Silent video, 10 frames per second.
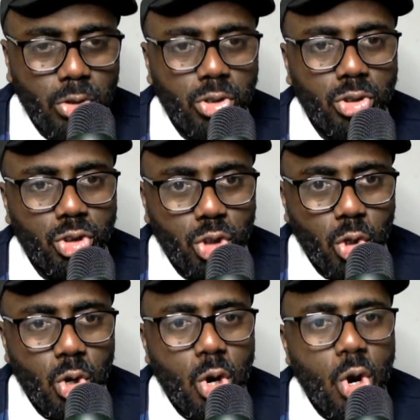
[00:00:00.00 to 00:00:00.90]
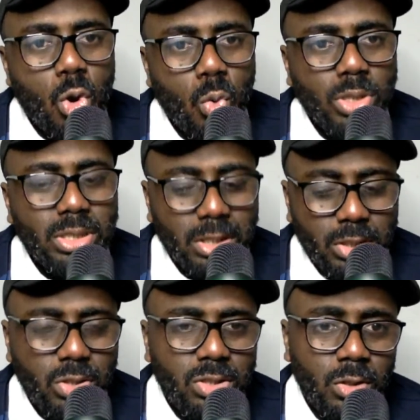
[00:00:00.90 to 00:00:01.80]
So what are your
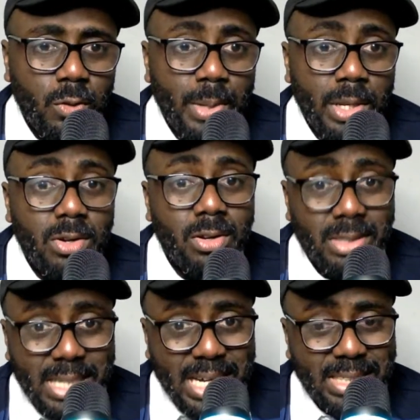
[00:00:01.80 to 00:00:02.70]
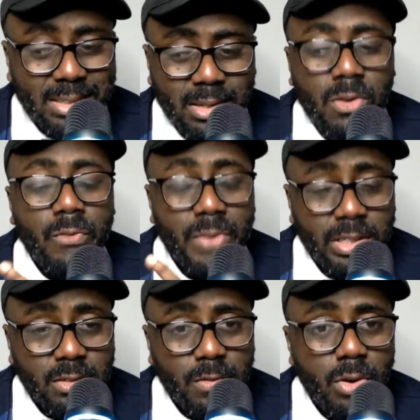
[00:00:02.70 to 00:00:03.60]
thoughts and opinion on that? First
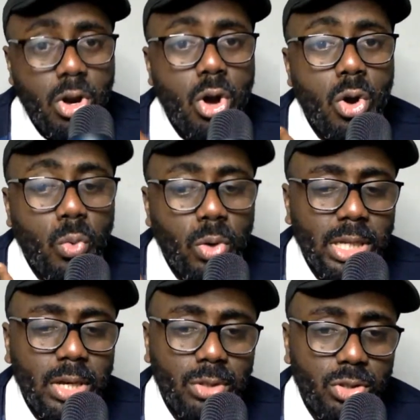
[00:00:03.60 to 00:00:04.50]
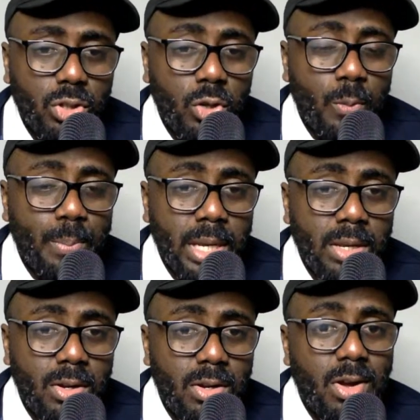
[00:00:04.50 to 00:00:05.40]
off, what are your thoughts and
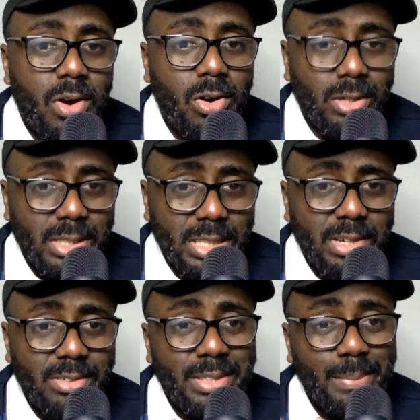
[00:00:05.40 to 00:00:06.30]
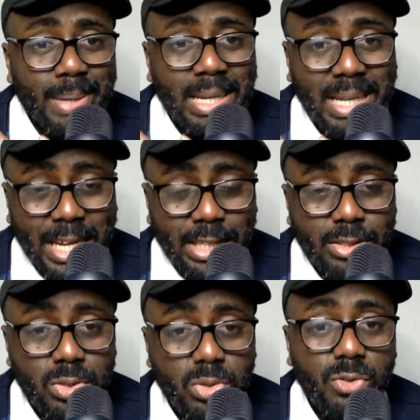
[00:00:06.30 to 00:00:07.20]
opinion on Chelsea being linked
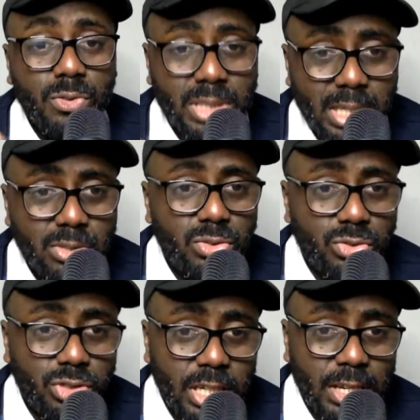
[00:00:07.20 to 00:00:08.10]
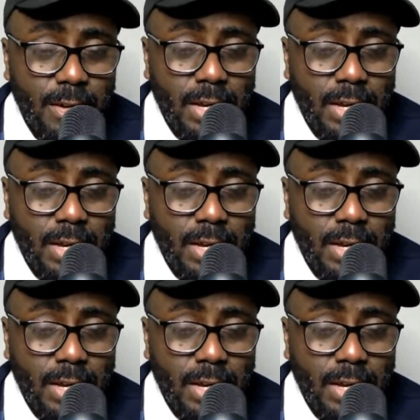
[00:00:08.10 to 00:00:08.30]
to Chrysanthus Uche?